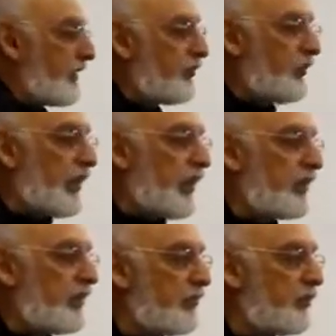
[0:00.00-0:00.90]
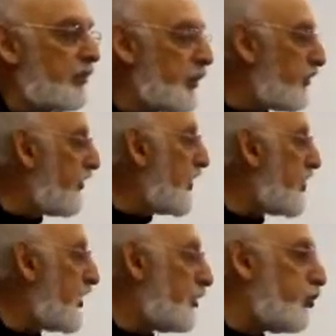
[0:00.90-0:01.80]
and we're just
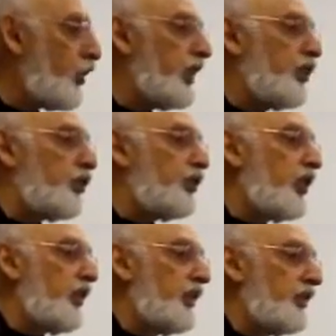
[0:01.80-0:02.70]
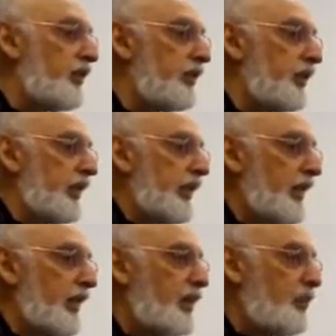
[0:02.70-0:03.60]
finishing a 20-year study in the
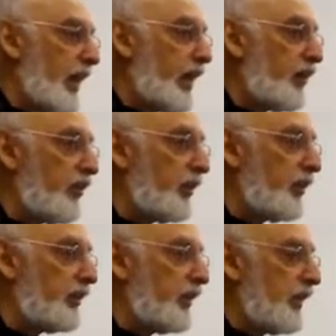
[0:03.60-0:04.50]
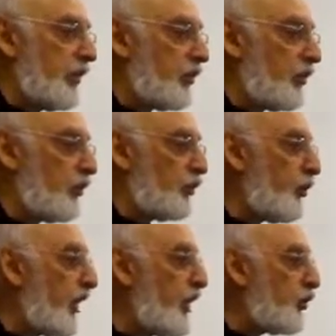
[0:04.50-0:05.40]
Bay Area.
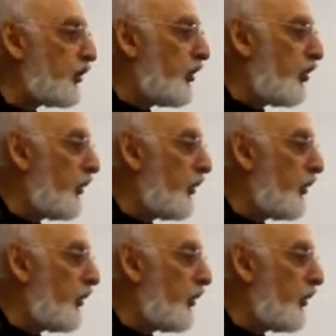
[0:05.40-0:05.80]
So 20 years